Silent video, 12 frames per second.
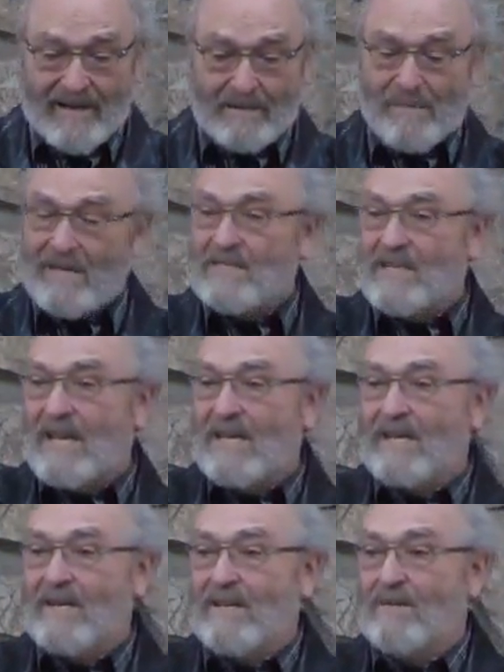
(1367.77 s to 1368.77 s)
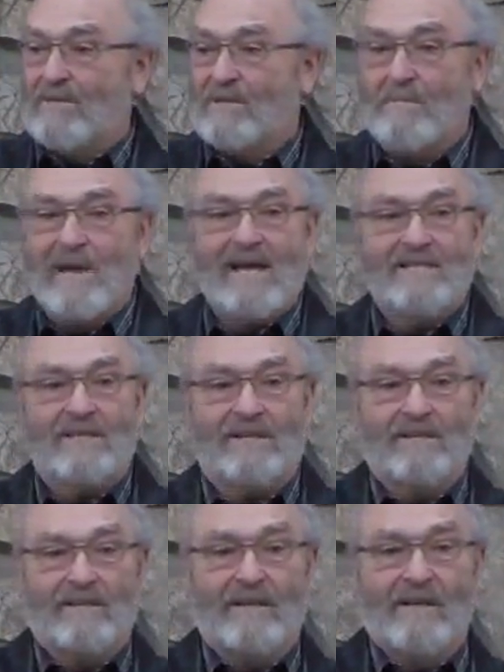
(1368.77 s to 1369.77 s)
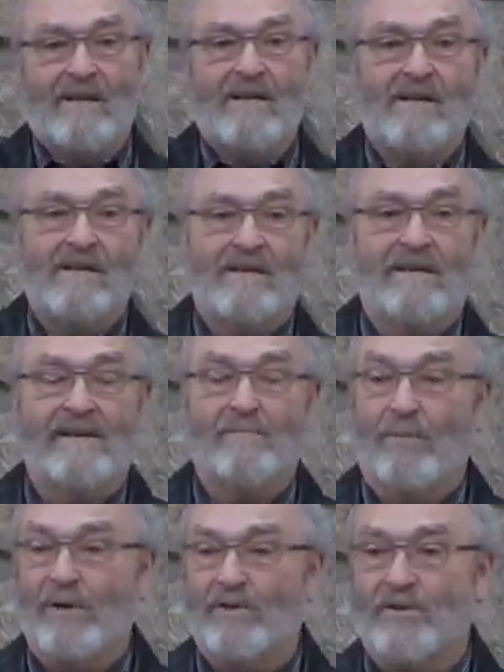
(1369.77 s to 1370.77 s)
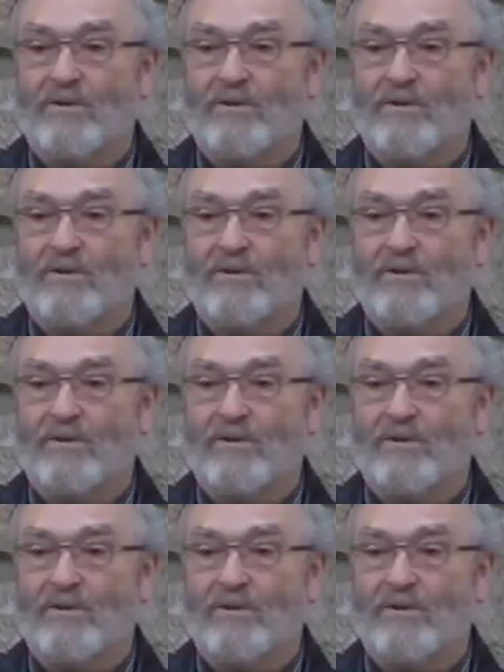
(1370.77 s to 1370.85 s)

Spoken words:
had been taken and there was a massacre, and